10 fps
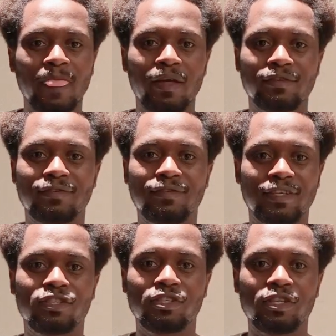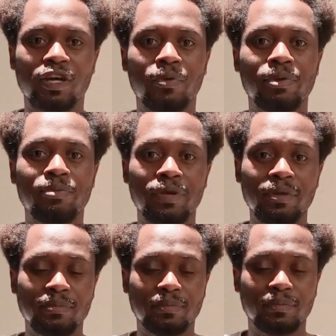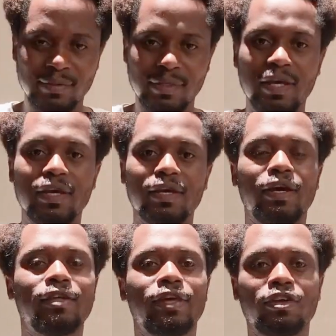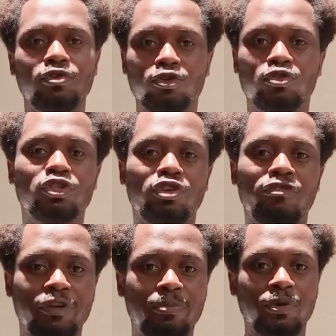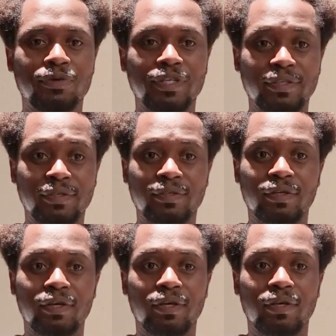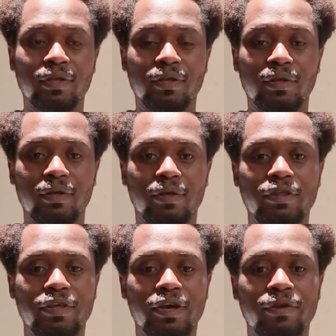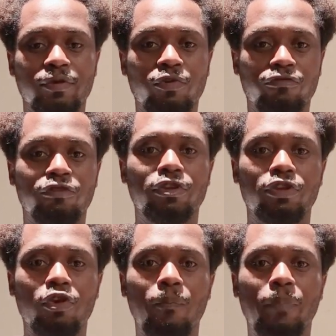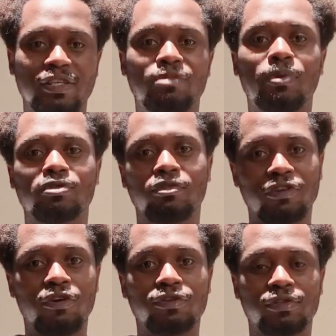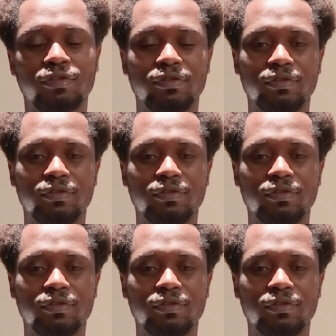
60 RMB, and then go to the traffic police, and then within your passport, of course.